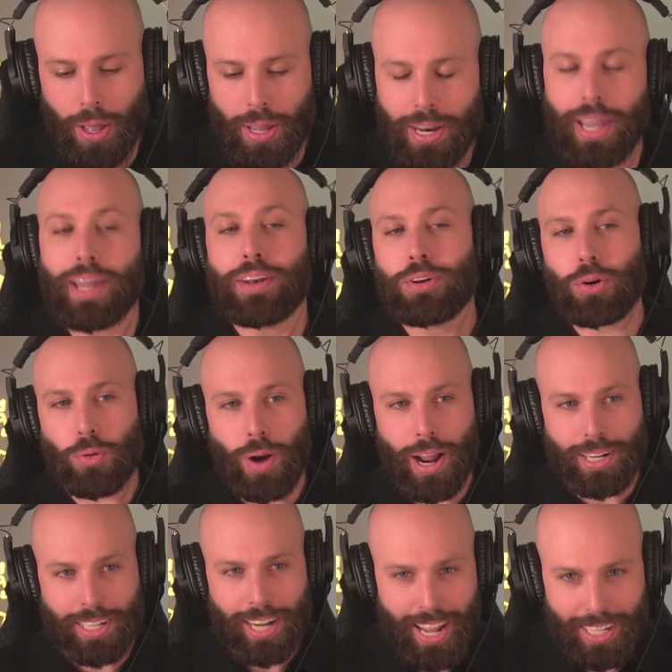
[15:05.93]
An
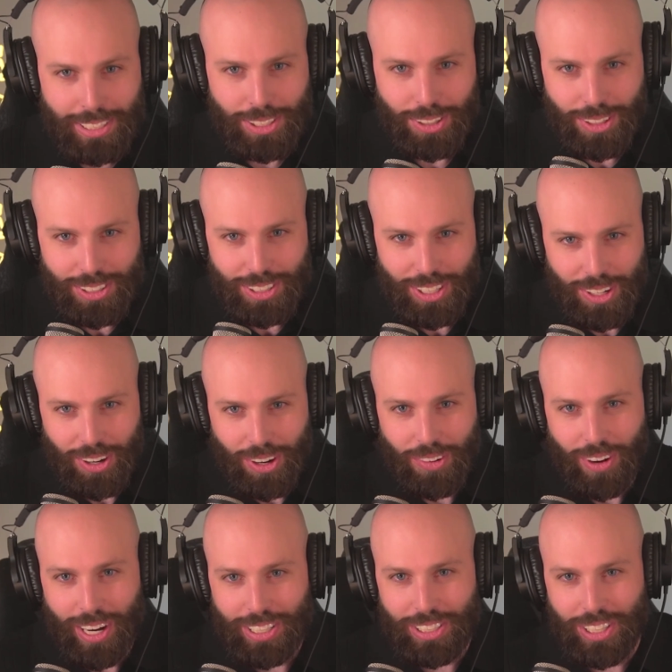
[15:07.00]
indirect answer to your
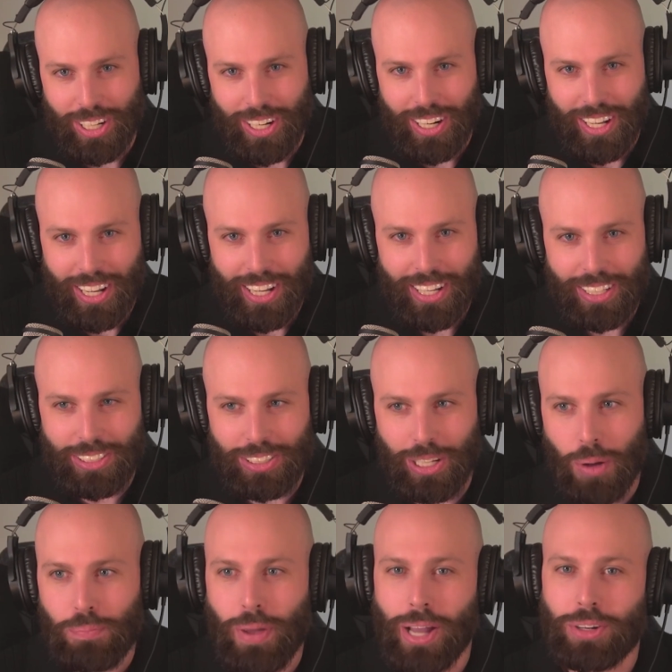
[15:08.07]
question is
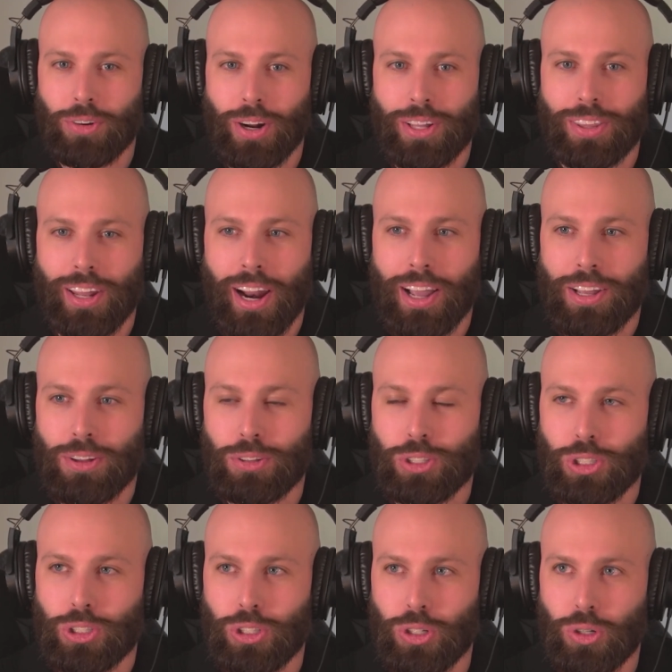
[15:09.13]
a metric that I
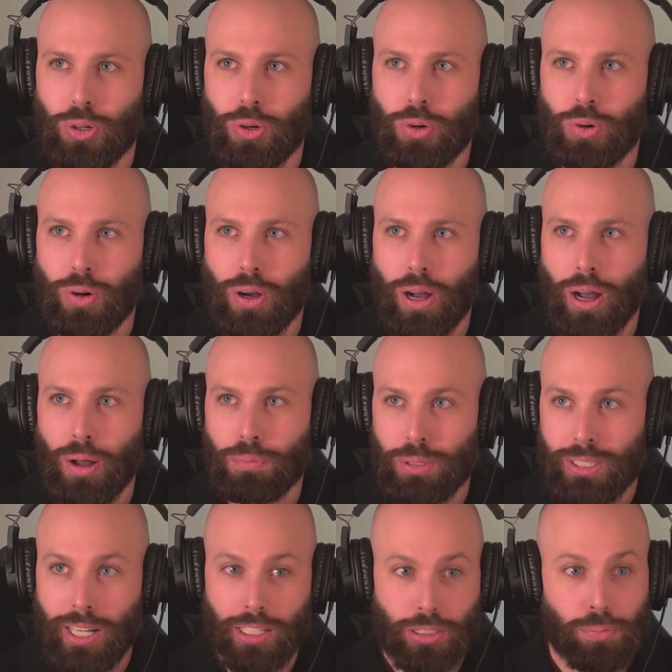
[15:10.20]
used to
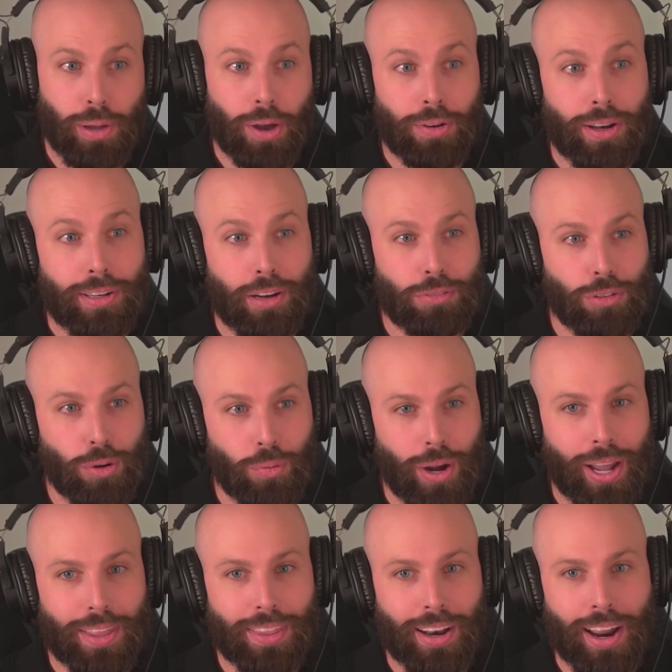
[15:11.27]
obsess about in a different
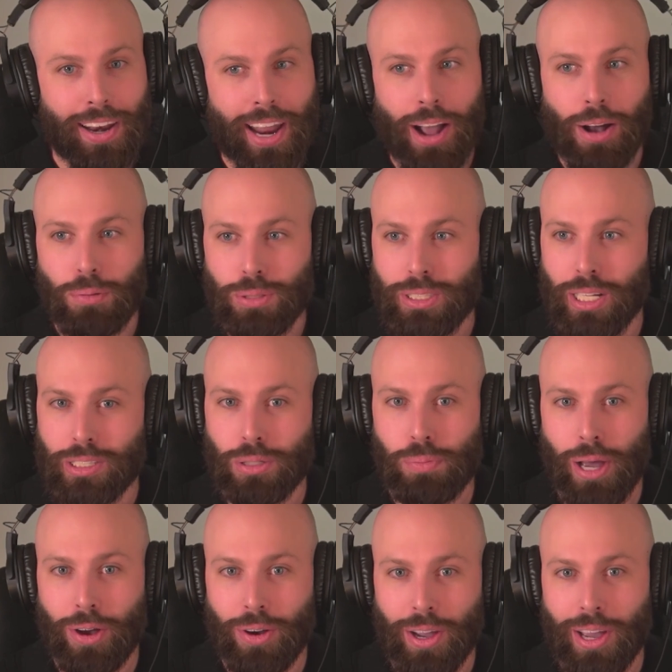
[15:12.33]
way that I now obsess
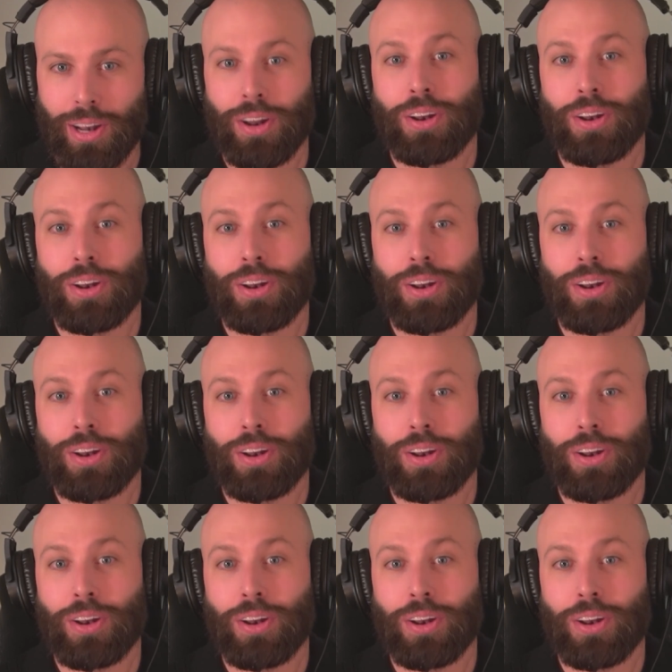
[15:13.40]
about in